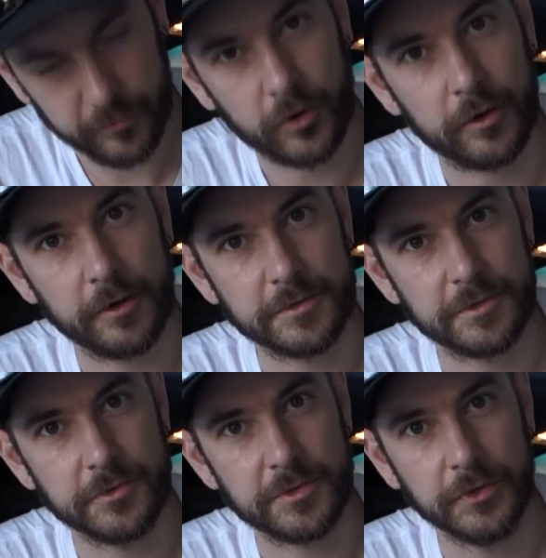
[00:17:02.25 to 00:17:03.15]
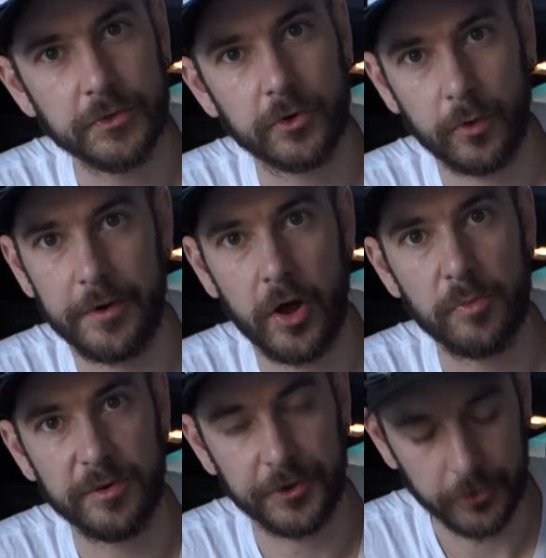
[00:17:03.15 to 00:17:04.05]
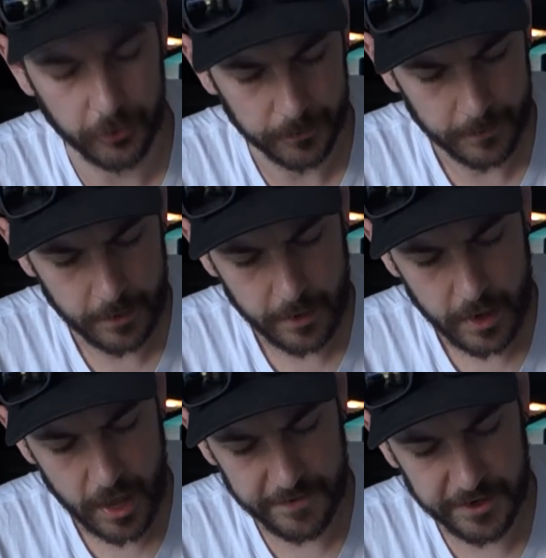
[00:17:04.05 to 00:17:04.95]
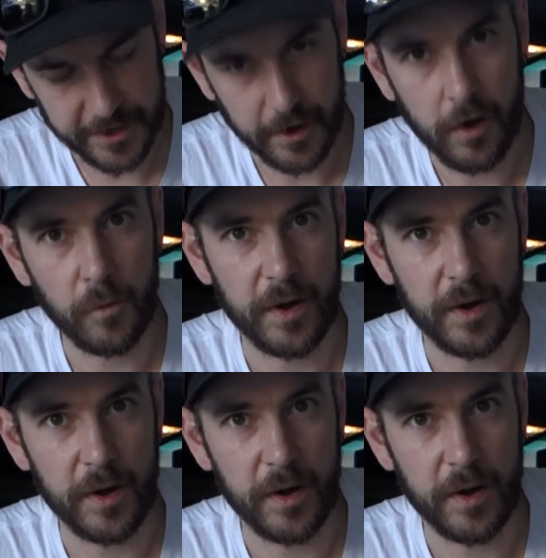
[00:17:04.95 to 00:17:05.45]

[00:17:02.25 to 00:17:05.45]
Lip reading: will close too soon or won't open at all. And then you get a whole